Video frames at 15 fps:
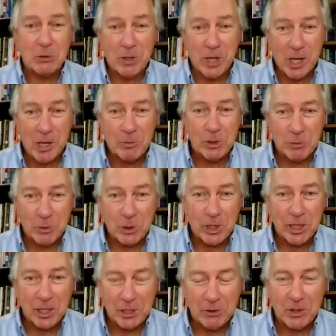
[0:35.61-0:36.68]
Rob, good
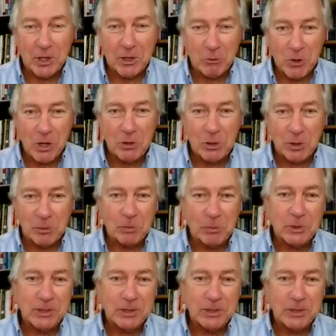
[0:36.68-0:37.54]
morning and welcome.